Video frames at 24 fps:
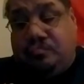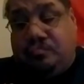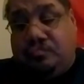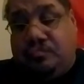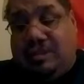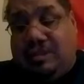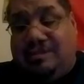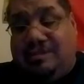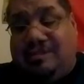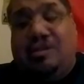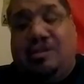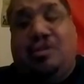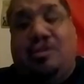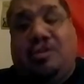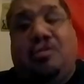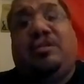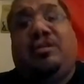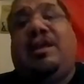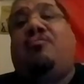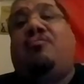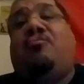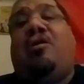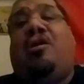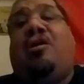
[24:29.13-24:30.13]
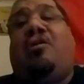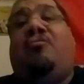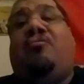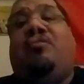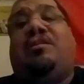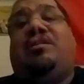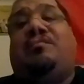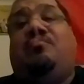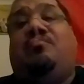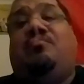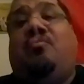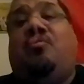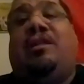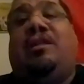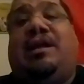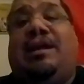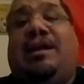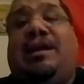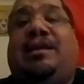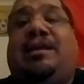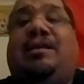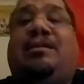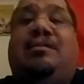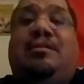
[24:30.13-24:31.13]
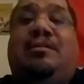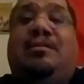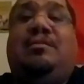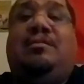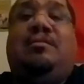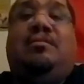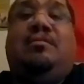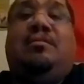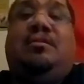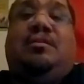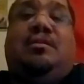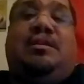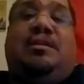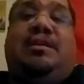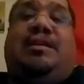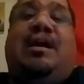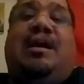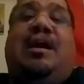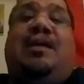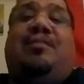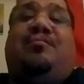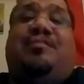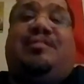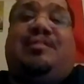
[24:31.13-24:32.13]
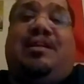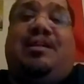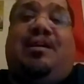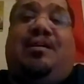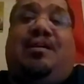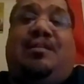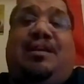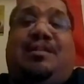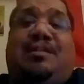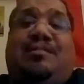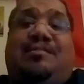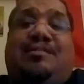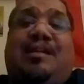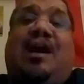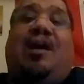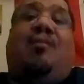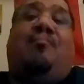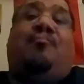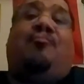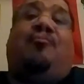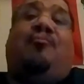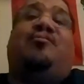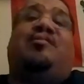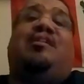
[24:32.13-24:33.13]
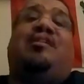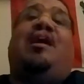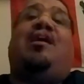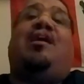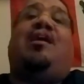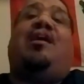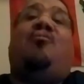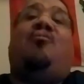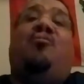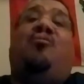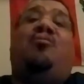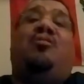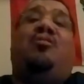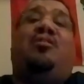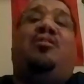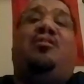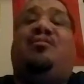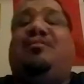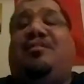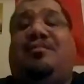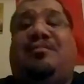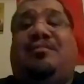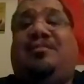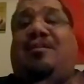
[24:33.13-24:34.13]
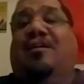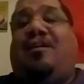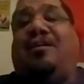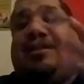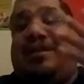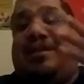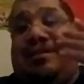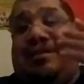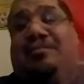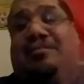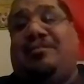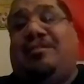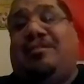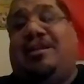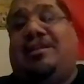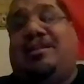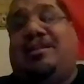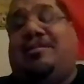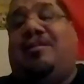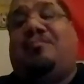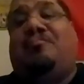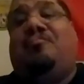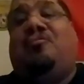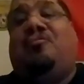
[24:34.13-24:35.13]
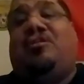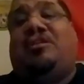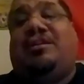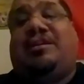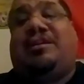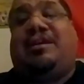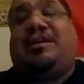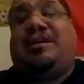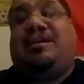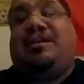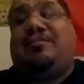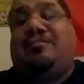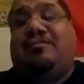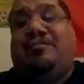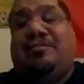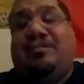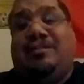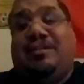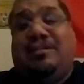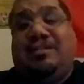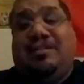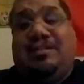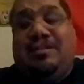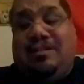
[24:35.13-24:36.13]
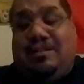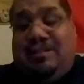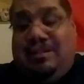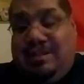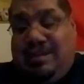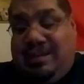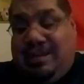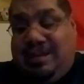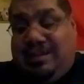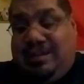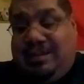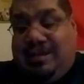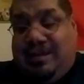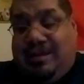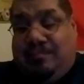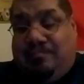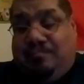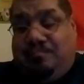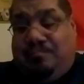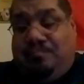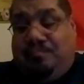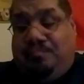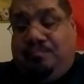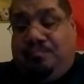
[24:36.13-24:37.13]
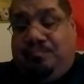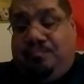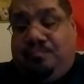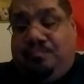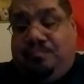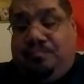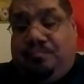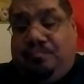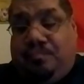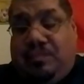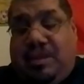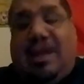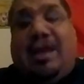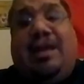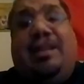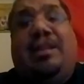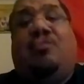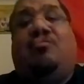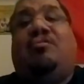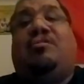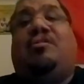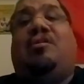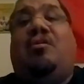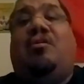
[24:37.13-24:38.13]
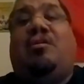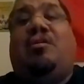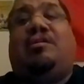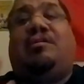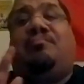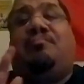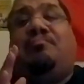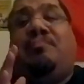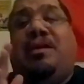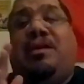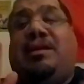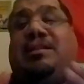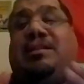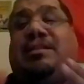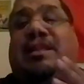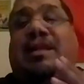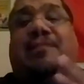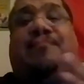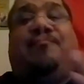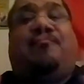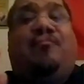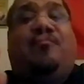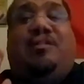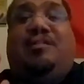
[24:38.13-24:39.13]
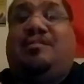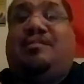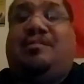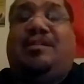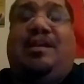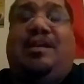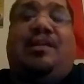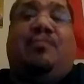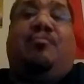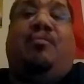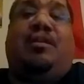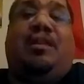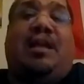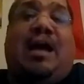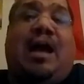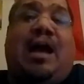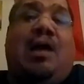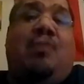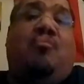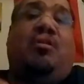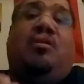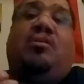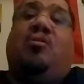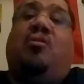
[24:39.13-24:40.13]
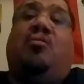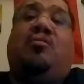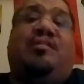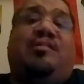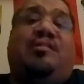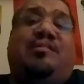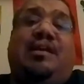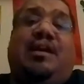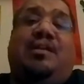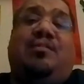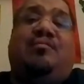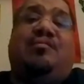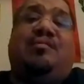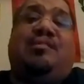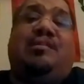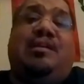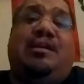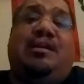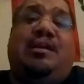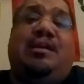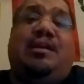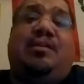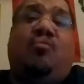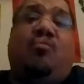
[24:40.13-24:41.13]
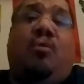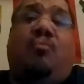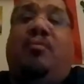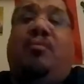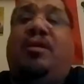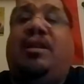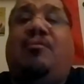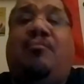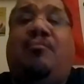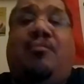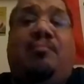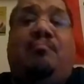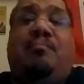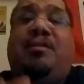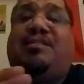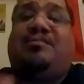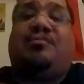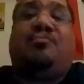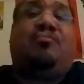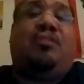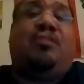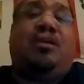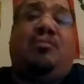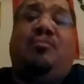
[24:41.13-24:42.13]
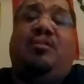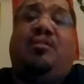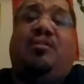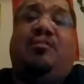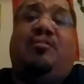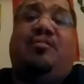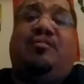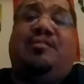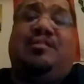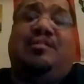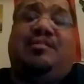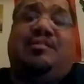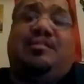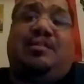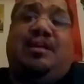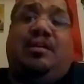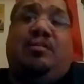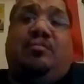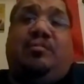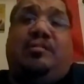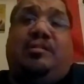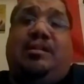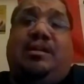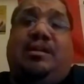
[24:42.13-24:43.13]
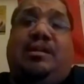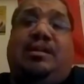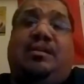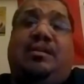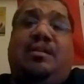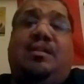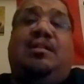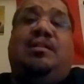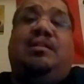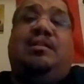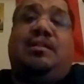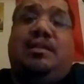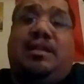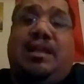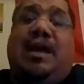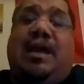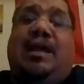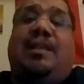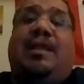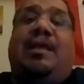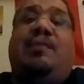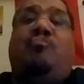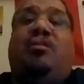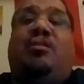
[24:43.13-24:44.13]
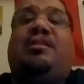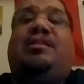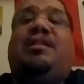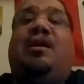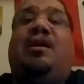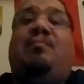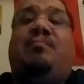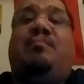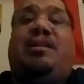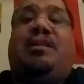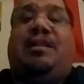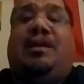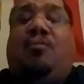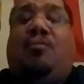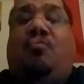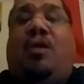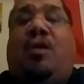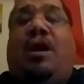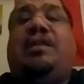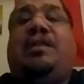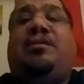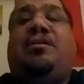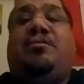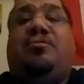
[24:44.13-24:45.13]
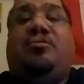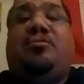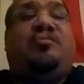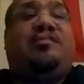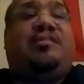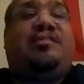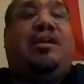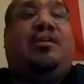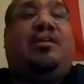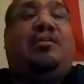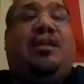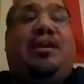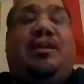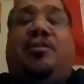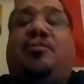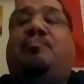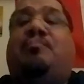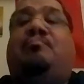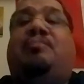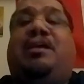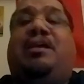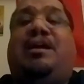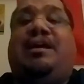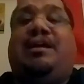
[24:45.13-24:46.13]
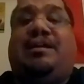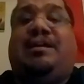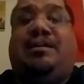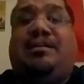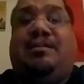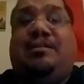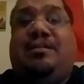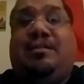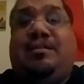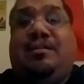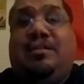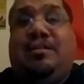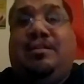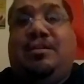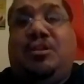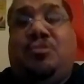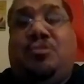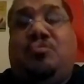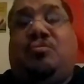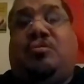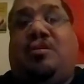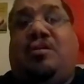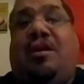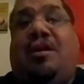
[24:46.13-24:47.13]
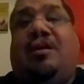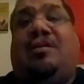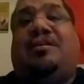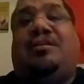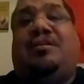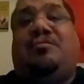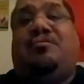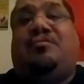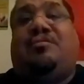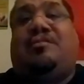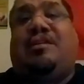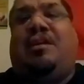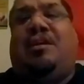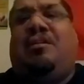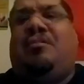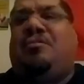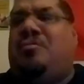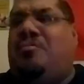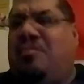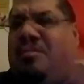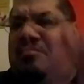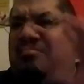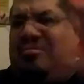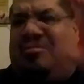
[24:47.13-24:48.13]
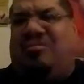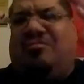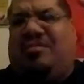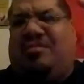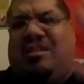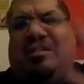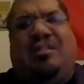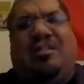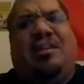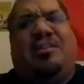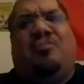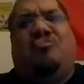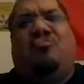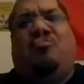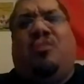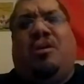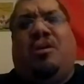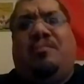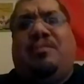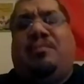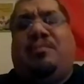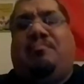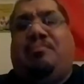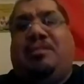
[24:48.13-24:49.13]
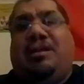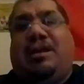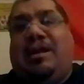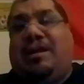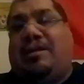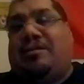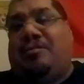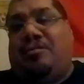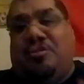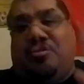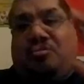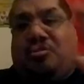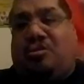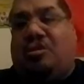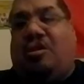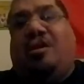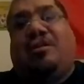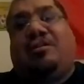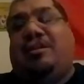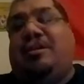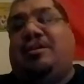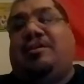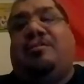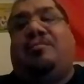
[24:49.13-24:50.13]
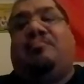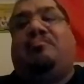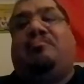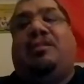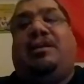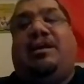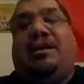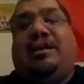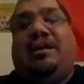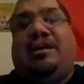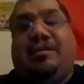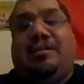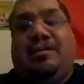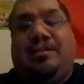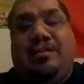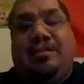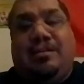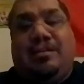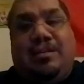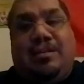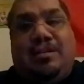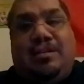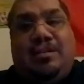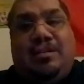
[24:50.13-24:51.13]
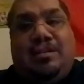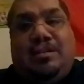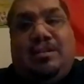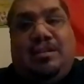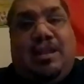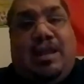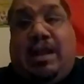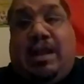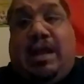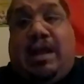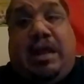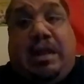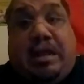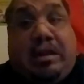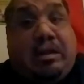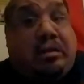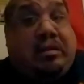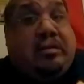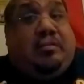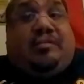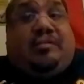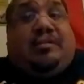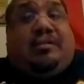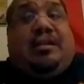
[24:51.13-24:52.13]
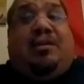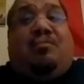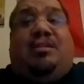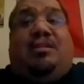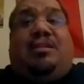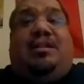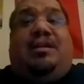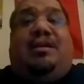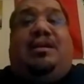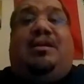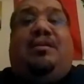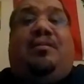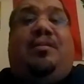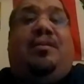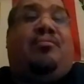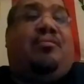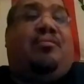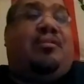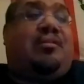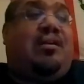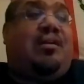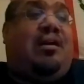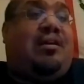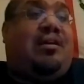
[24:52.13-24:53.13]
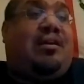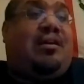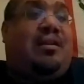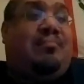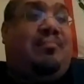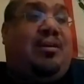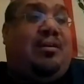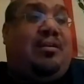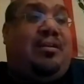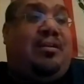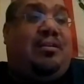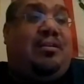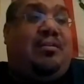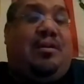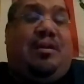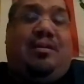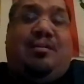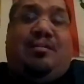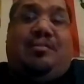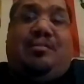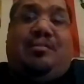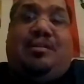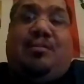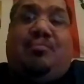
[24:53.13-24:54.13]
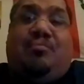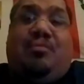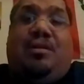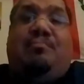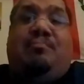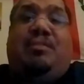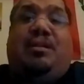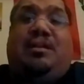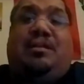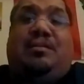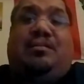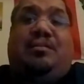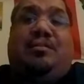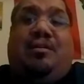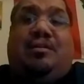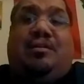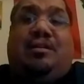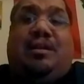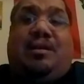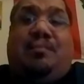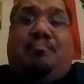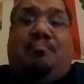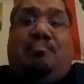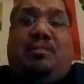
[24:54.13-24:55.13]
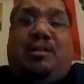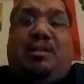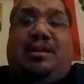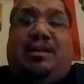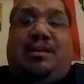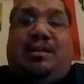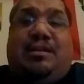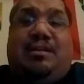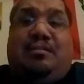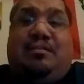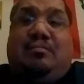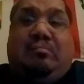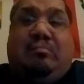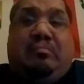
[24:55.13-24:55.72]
So they were always more like Chicano style, like Sanjo, like talking, they talk more Chicano. And yeah, there was always a big difference. Like when I would go to San Jose, or when I would mess around with girls in San Jose, yeah, they would tell me that. Why do you sound like you're black? You sound like you want to be black, or you talk like you're black. And I didn't understand what the hell they were talking about. I was like, what do you mean I talk like I'm black, huh?